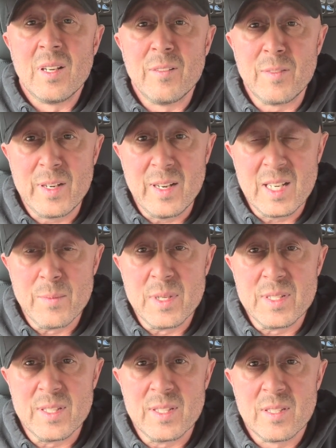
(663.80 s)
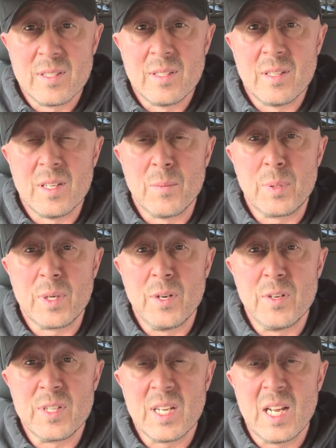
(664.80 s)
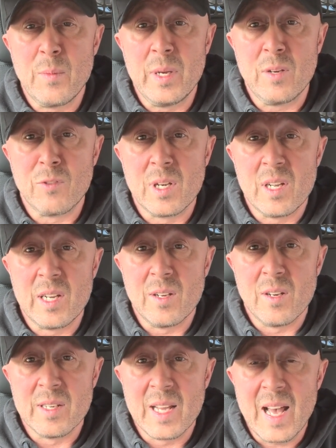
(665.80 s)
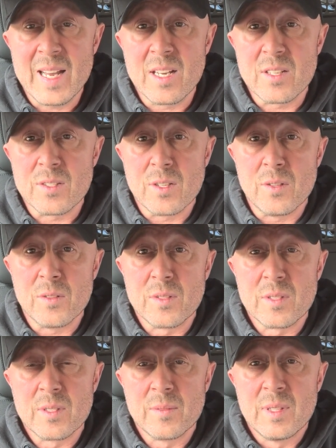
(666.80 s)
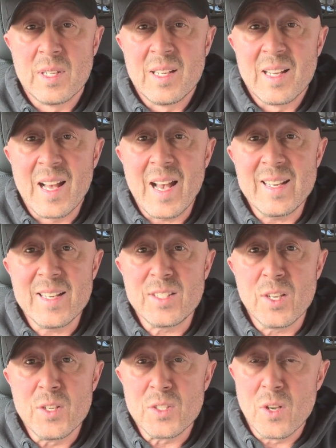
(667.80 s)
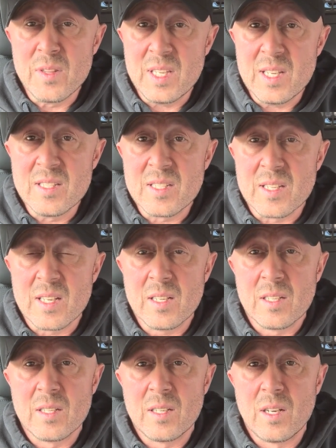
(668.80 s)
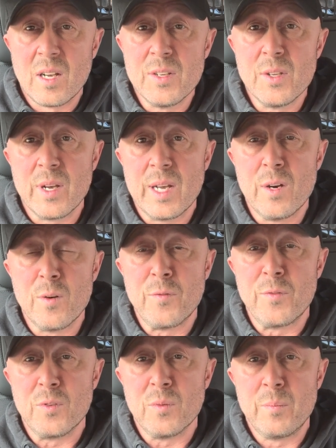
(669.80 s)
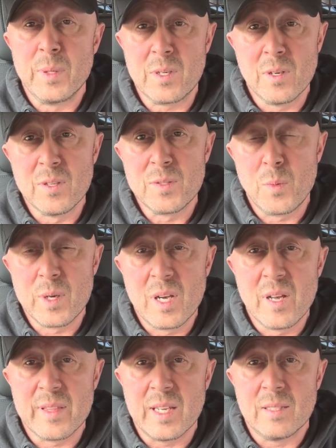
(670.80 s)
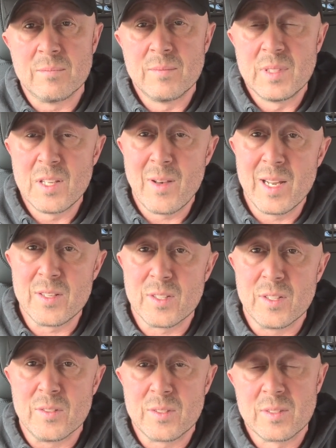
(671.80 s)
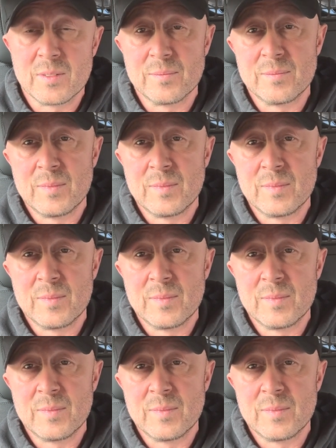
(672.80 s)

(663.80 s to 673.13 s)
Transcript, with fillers: a very limited approach and we rely on anecdotes. Anecdotes on the internet are not helpful because what are they? No anecdotes.